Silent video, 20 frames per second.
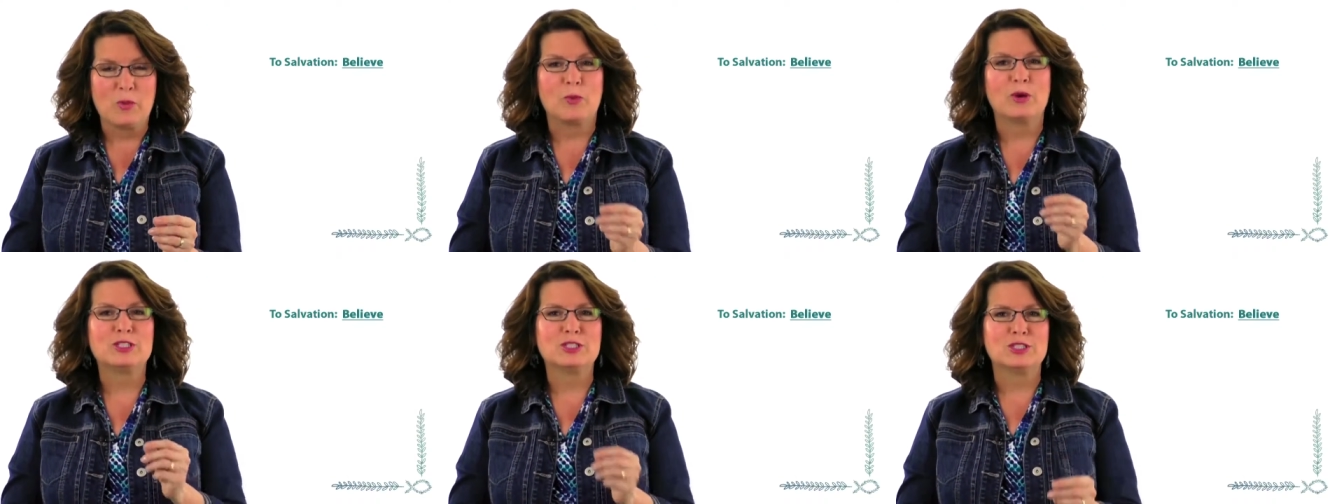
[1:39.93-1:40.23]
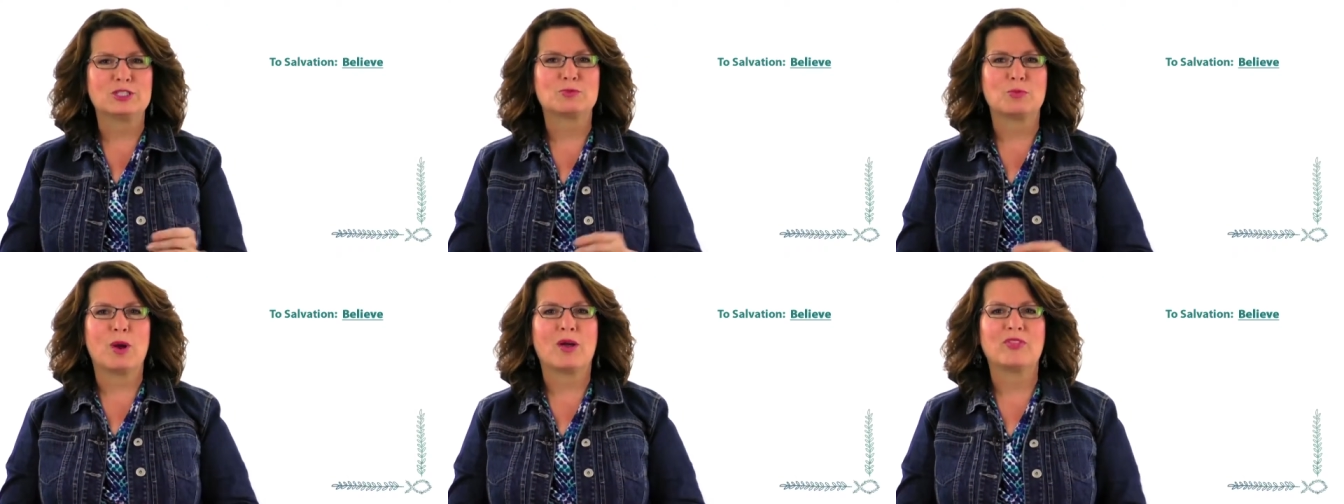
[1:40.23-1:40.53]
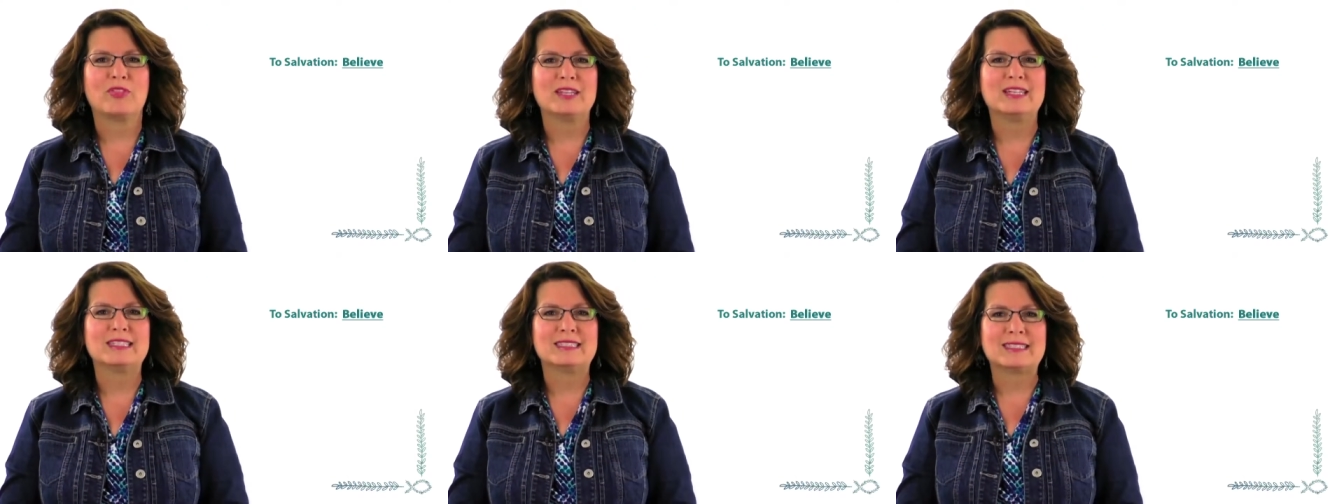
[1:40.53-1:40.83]
which is
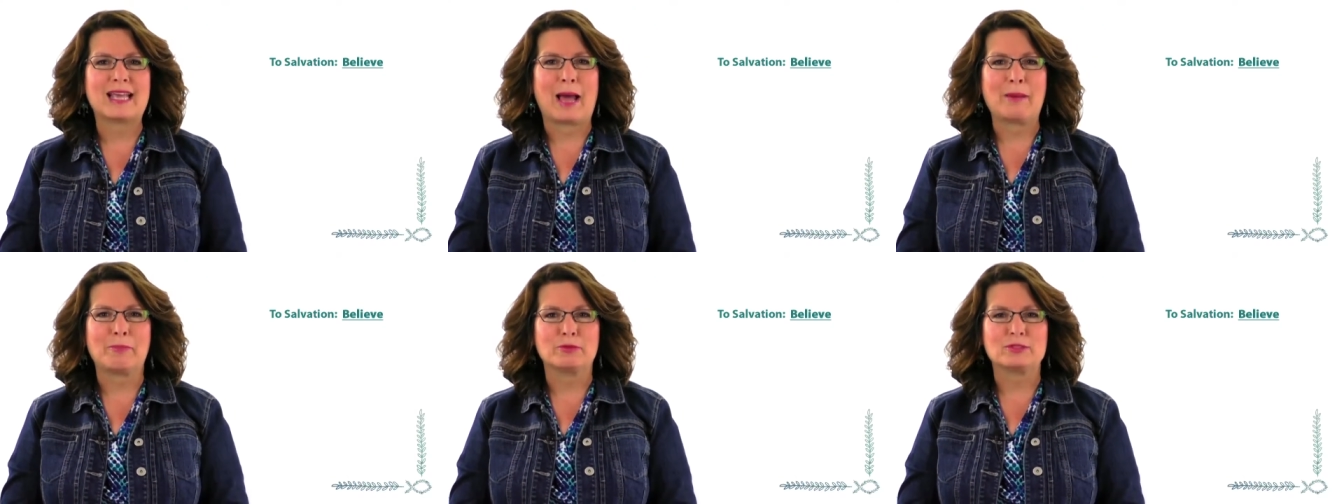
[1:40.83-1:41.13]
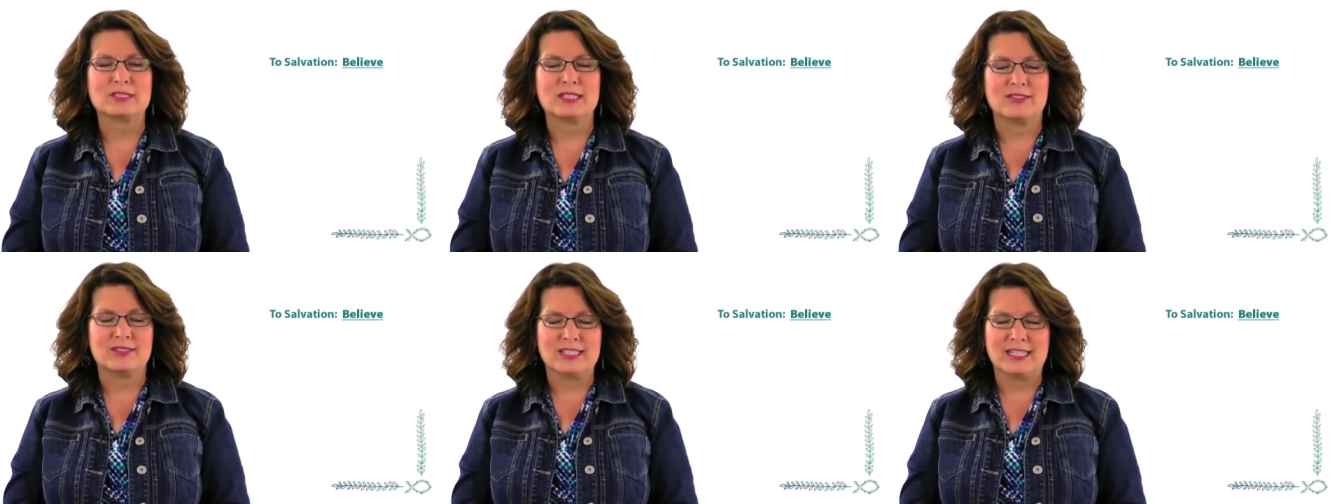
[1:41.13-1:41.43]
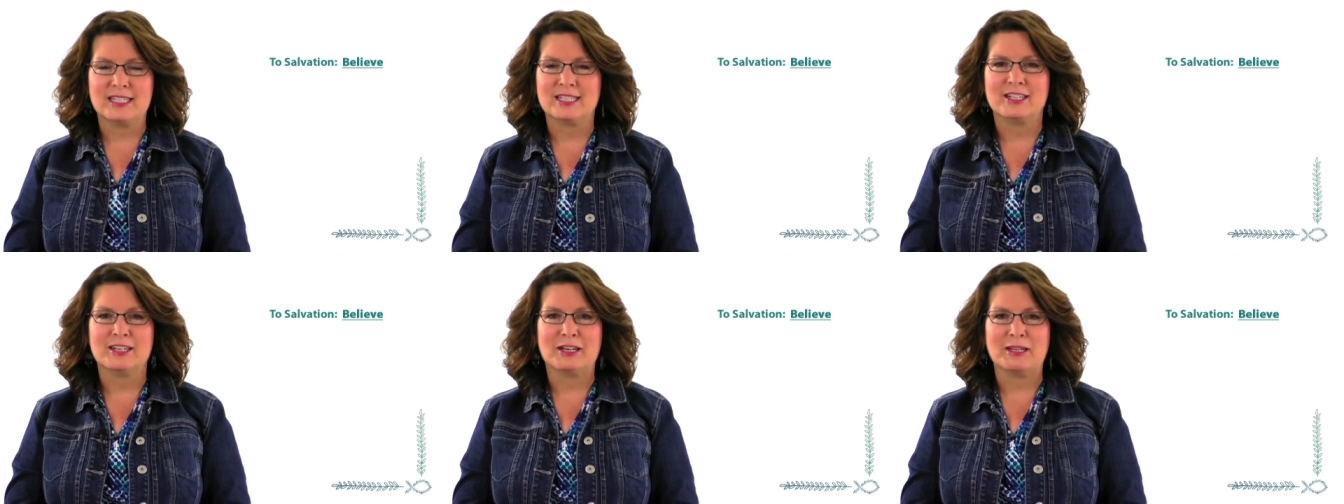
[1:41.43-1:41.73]
what the disciples had
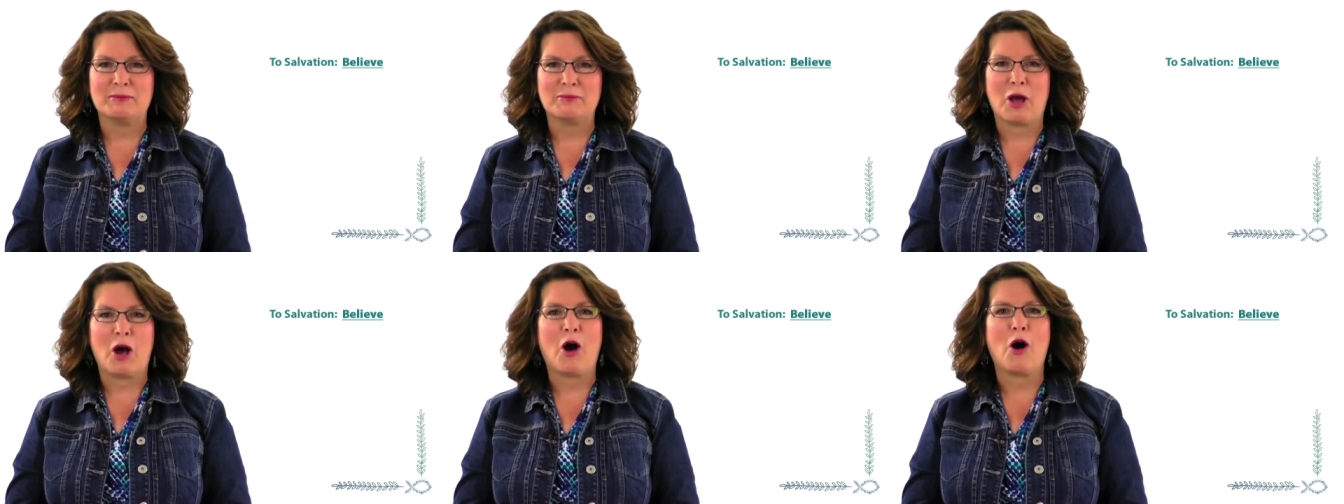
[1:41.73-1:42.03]
done